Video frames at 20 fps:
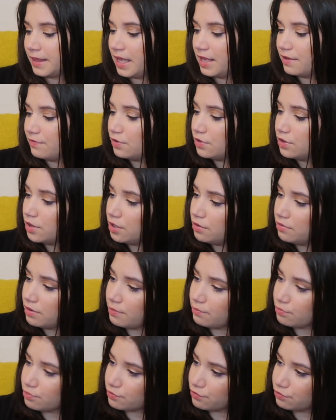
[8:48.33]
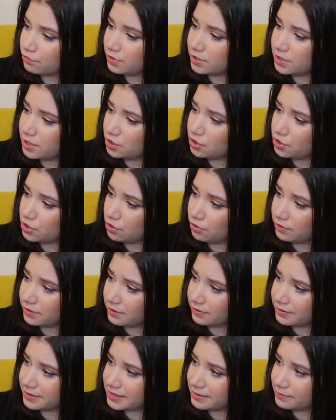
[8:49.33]
Even though I'm pretty sure
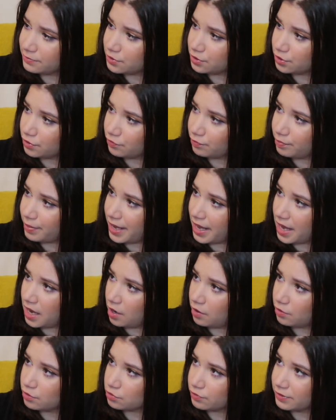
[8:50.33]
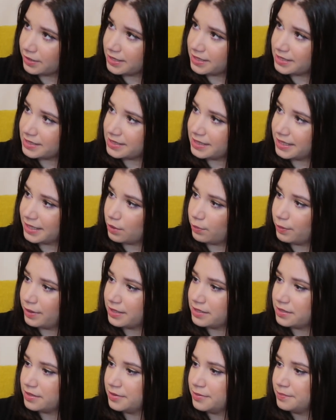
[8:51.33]
there is some sort of powder in this liquid.